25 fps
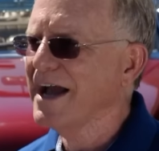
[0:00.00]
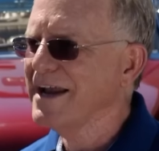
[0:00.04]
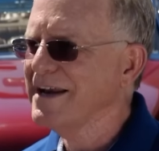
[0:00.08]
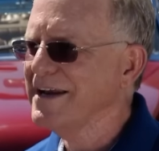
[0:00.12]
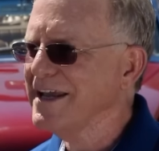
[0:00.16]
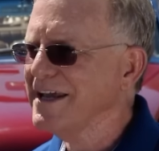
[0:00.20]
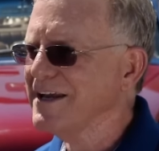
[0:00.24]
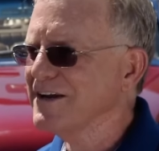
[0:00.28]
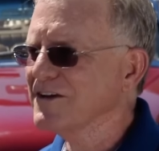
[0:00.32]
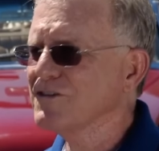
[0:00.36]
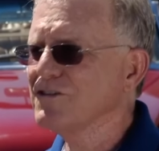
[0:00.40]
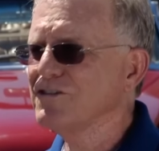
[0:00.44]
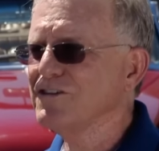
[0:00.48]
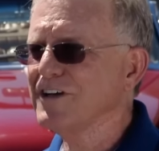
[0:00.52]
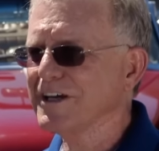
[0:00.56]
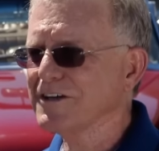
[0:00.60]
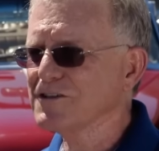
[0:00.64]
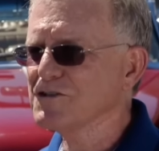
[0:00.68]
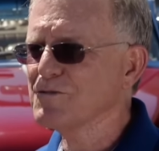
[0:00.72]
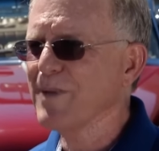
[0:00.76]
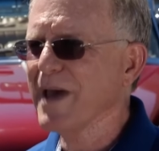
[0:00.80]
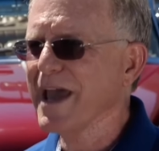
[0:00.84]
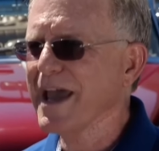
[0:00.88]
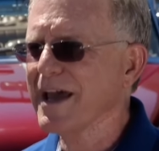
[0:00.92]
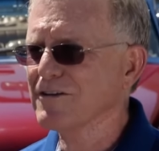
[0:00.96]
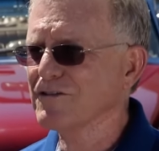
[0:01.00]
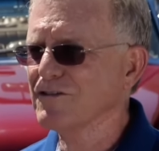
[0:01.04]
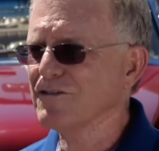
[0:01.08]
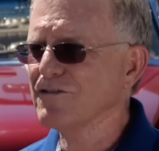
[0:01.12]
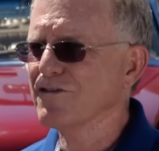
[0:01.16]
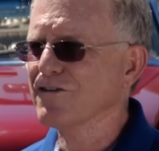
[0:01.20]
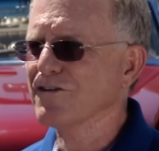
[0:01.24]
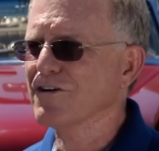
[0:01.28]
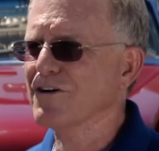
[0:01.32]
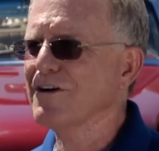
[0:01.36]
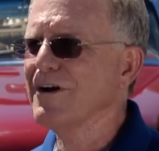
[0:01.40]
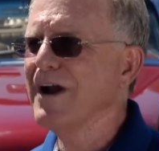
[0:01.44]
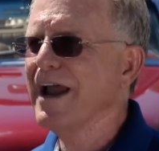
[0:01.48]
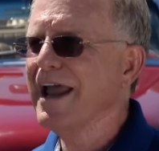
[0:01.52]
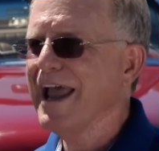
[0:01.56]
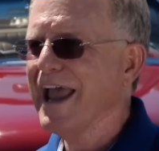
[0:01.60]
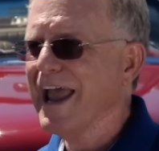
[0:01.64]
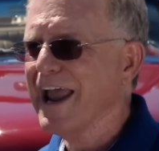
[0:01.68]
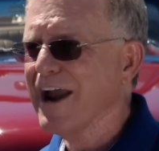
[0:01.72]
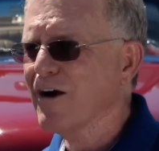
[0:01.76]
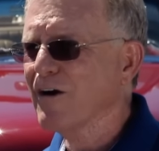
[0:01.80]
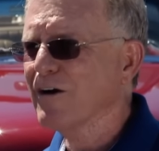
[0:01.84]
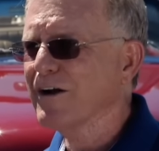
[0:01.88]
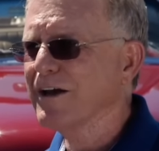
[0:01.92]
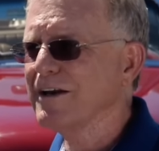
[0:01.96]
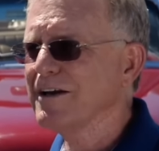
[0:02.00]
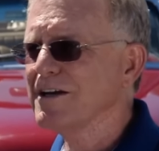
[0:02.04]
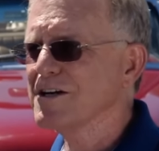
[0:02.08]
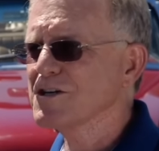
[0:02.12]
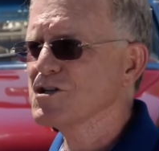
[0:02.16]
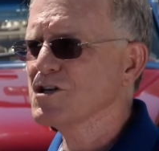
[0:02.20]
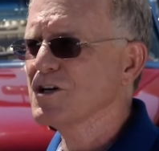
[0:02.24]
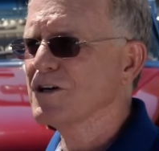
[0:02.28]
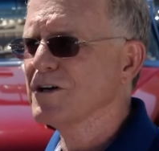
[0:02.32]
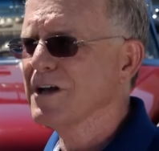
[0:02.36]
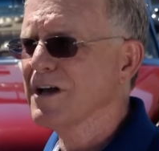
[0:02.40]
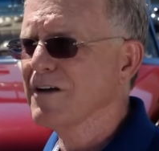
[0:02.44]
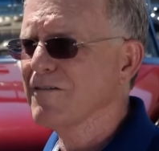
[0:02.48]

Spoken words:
I need a six-passenger air-conditioned